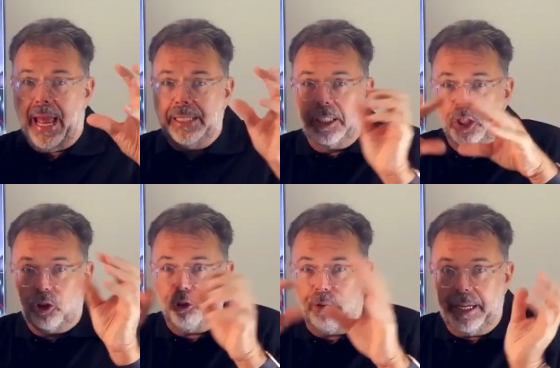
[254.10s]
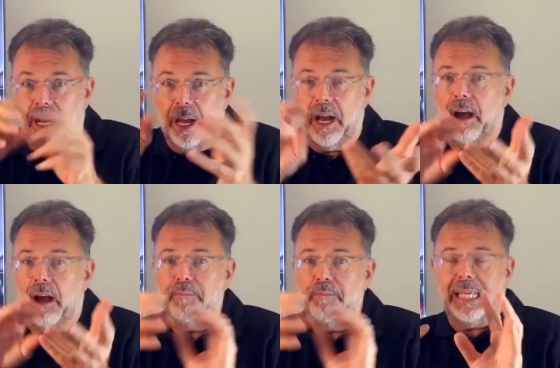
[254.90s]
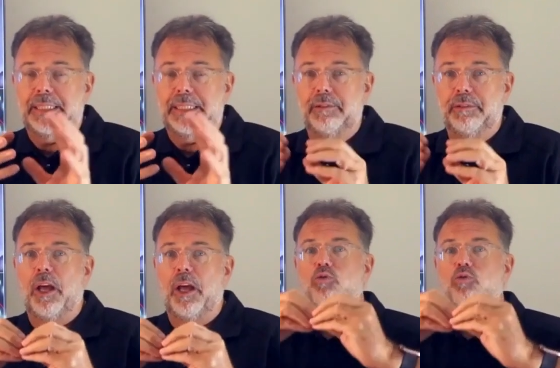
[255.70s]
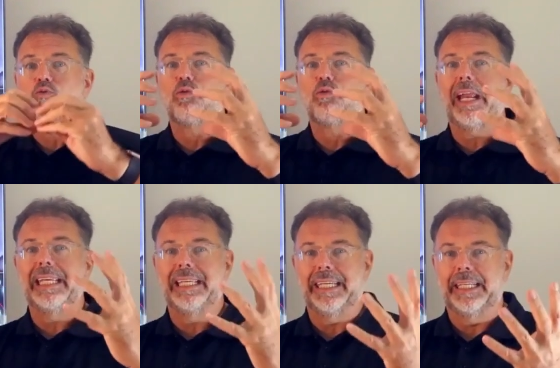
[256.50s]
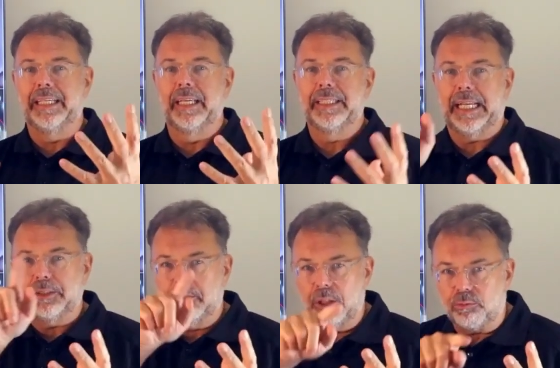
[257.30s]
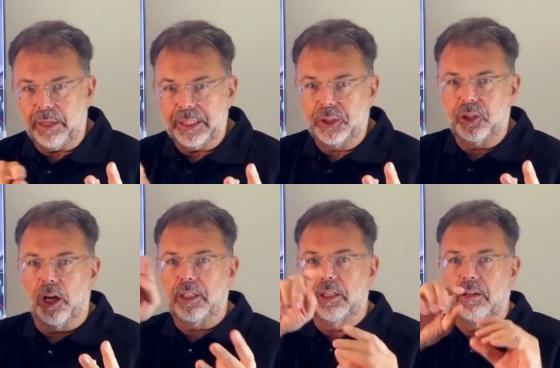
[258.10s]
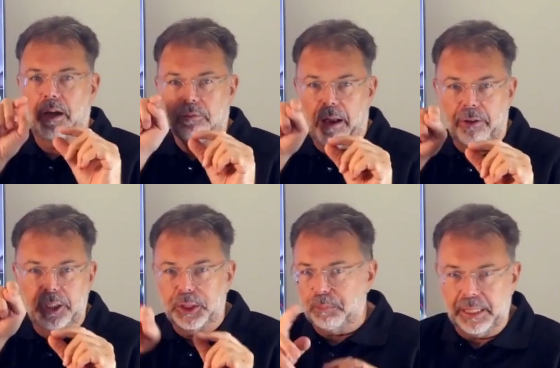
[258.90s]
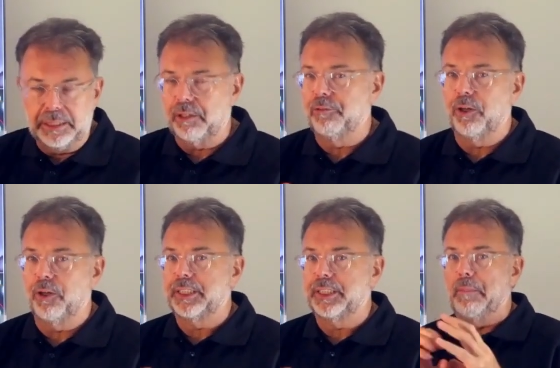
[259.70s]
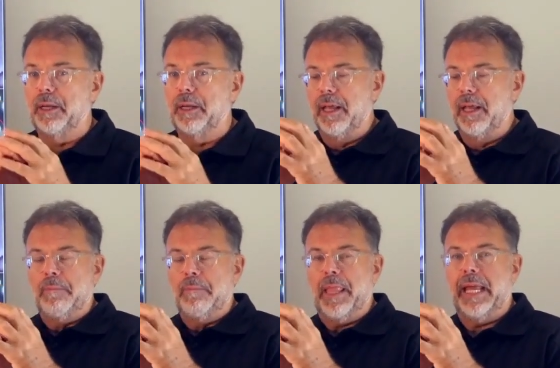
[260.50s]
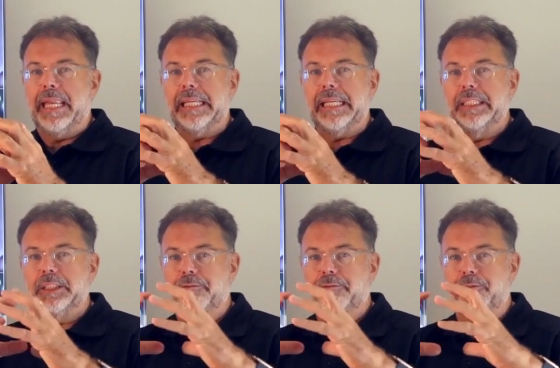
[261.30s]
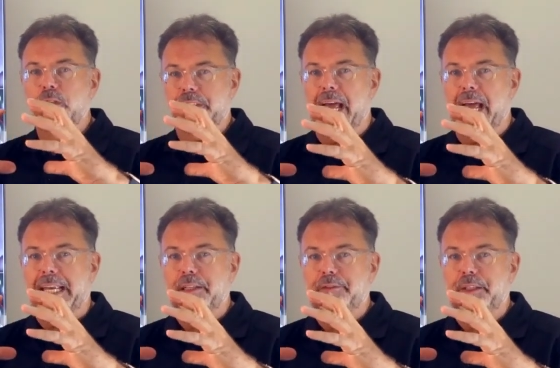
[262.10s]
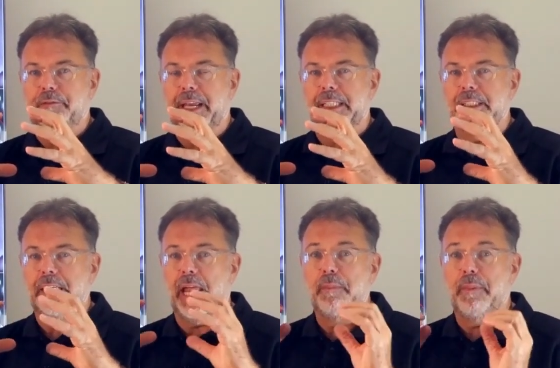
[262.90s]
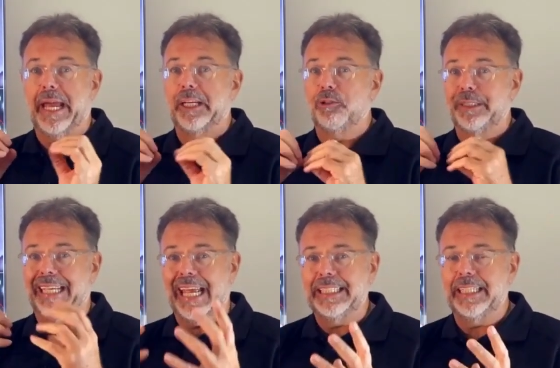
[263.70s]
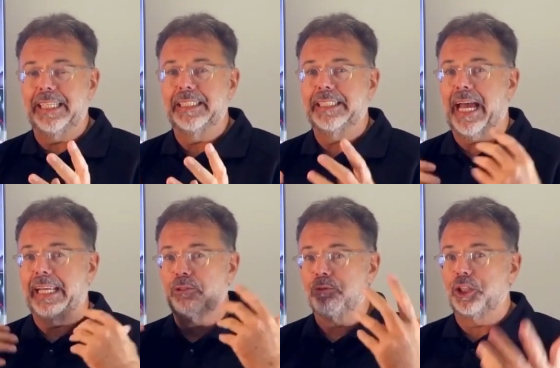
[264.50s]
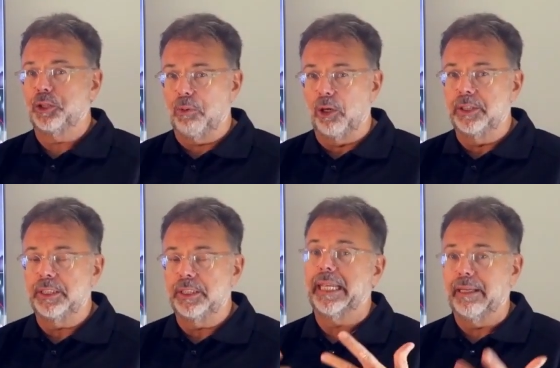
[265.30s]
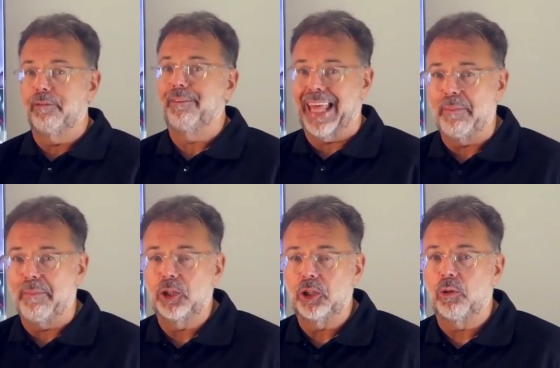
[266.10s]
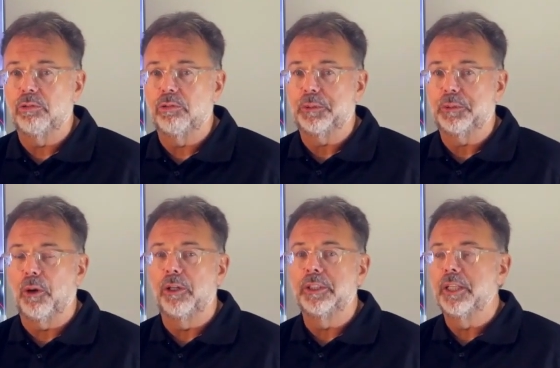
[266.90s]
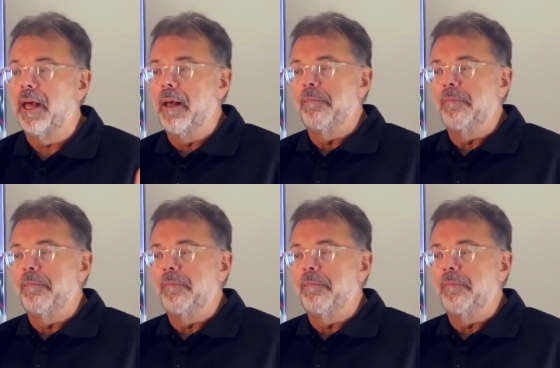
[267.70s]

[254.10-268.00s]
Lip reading: and trigger a massive reddening. That's the red circle around the splinter, for example. And that is the first line of defense. And by creating that response, inflammatory response,